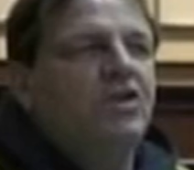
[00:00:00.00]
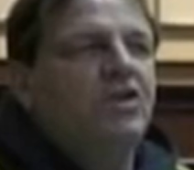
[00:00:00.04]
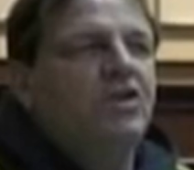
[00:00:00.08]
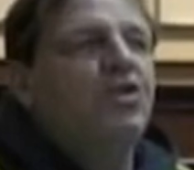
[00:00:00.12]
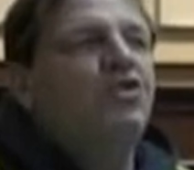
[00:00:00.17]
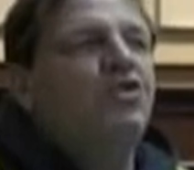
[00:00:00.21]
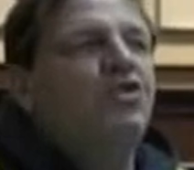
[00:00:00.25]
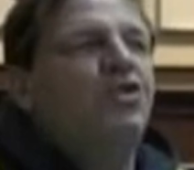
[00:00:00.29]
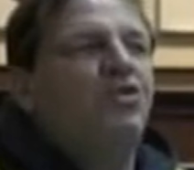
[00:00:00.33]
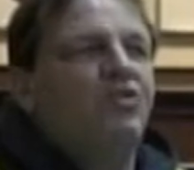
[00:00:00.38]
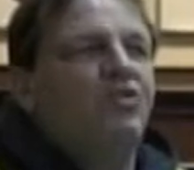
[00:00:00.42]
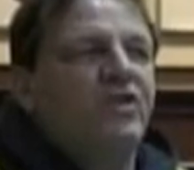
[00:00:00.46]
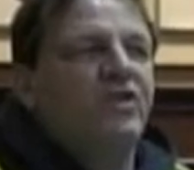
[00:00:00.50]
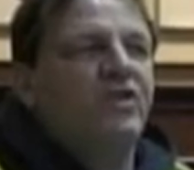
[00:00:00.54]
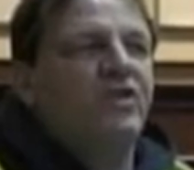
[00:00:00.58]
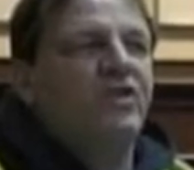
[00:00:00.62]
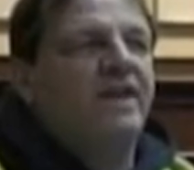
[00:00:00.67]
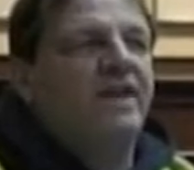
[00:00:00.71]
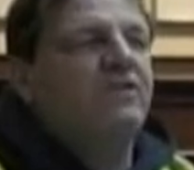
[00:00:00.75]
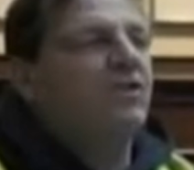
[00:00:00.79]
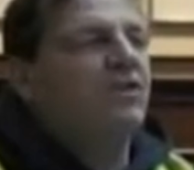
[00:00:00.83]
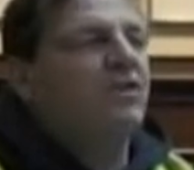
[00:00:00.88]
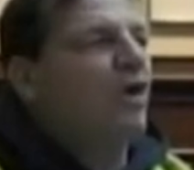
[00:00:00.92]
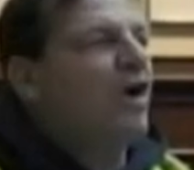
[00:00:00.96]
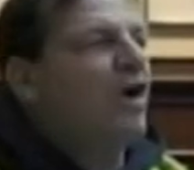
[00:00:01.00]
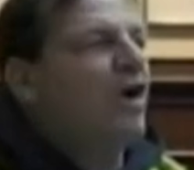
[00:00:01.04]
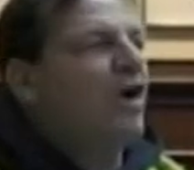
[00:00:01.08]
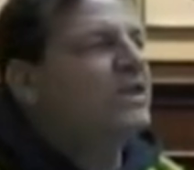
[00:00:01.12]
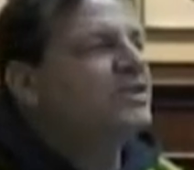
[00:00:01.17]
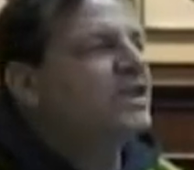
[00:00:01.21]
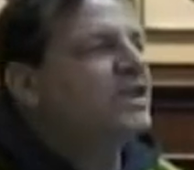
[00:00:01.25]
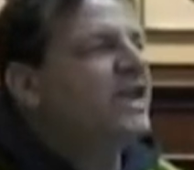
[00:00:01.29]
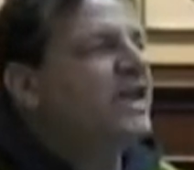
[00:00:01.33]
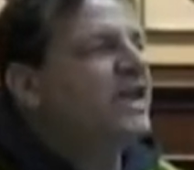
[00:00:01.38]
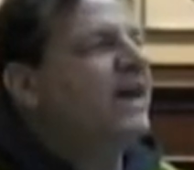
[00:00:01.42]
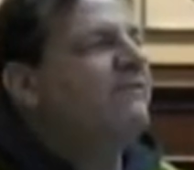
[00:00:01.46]
who create
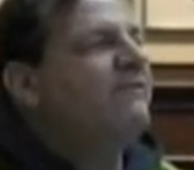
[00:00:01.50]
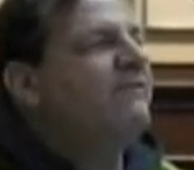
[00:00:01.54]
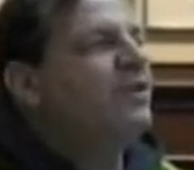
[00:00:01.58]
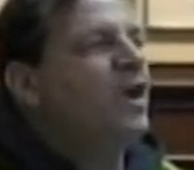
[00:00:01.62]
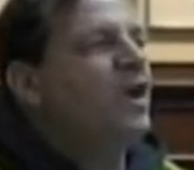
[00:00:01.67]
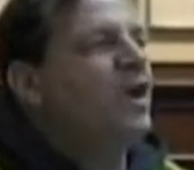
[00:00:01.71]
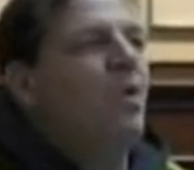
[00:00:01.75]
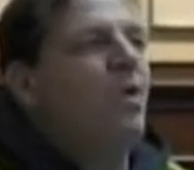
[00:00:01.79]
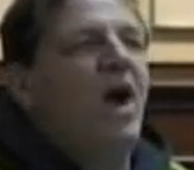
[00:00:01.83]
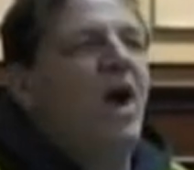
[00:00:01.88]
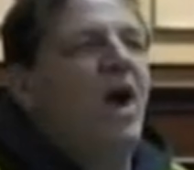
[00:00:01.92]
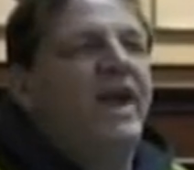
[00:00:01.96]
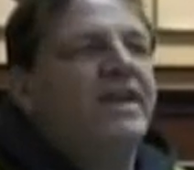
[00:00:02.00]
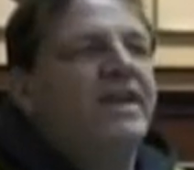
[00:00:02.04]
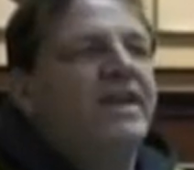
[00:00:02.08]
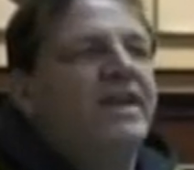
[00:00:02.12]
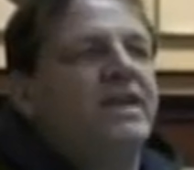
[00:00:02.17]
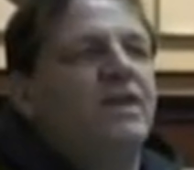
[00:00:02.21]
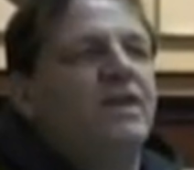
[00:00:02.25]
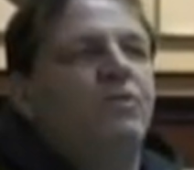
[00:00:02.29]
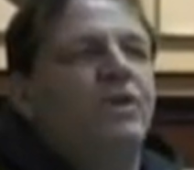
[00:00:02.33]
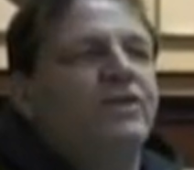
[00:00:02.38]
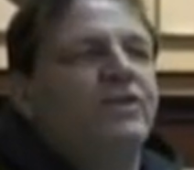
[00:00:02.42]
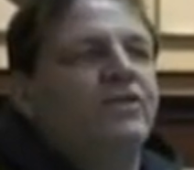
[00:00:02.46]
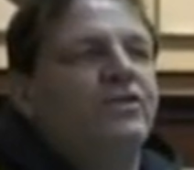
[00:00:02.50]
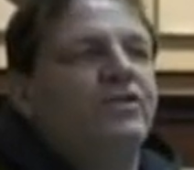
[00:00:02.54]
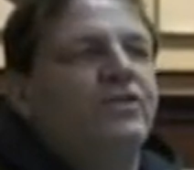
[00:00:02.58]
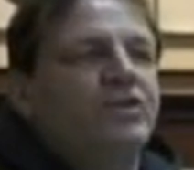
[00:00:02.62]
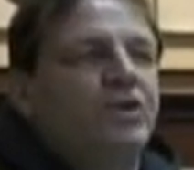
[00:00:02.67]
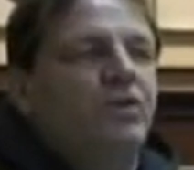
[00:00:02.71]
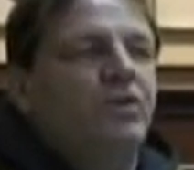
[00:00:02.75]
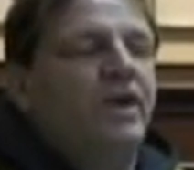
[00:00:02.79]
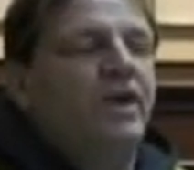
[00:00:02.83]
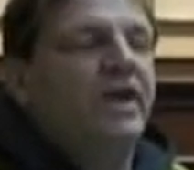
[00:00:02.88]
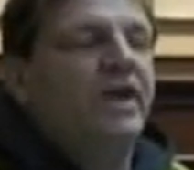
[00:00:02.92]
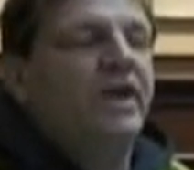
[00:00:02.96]
laws and have no idea what they're
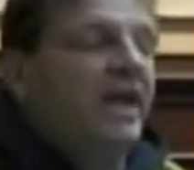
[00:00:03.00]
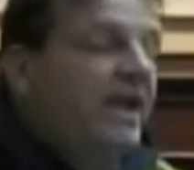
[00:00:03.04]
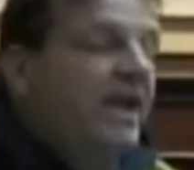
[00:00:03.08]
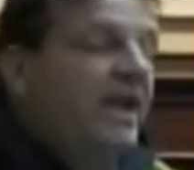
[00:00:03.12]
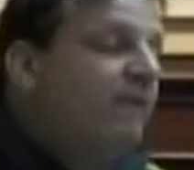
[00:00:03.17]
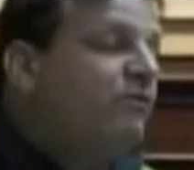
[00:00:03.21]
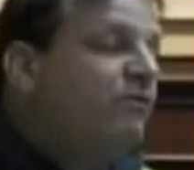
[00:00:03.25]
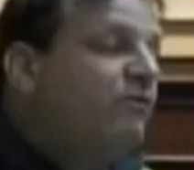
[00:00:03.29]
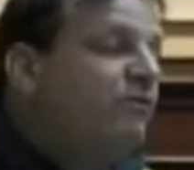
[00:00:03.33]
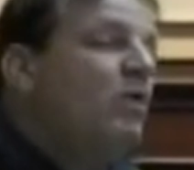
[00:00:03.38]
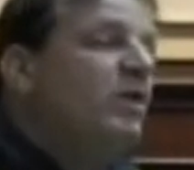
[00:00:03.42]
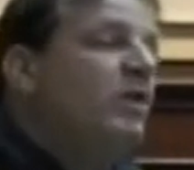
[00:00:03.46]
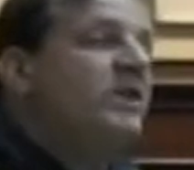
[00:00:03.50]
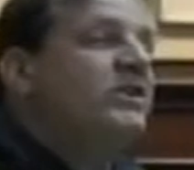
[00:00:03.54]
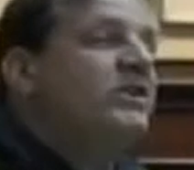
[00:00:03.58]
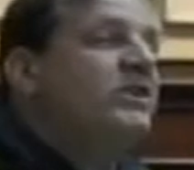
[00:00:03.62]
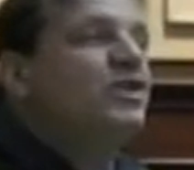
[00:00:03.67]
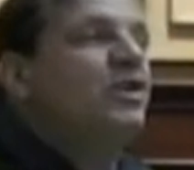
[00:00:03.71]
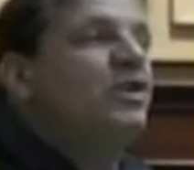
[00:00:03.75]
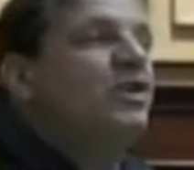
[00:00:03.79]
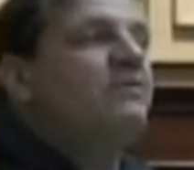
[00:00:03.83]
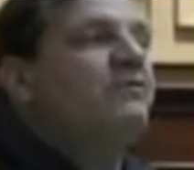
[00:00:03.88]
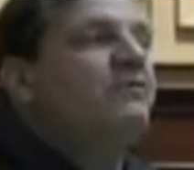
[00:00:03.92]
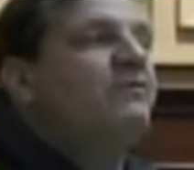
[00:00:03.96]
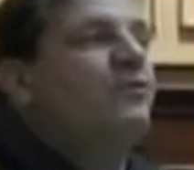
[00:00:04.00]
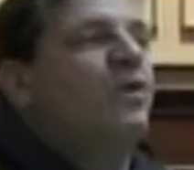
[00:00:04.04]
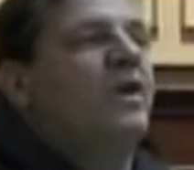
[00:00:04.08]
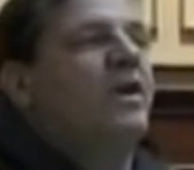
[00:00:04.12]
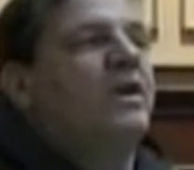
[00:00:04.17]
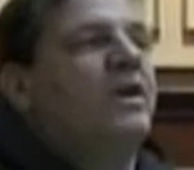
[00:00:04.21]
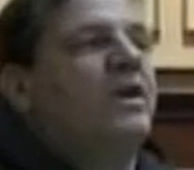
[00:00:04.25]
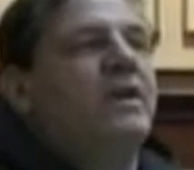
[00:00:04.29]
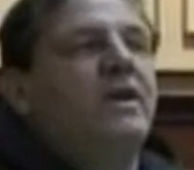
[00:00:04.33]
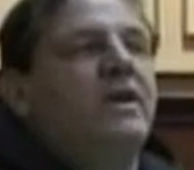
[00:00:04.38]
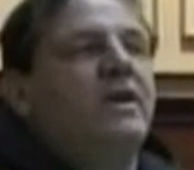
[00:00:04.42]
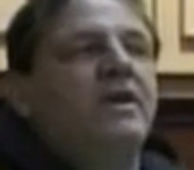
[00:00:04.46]
doing and have no concern for it,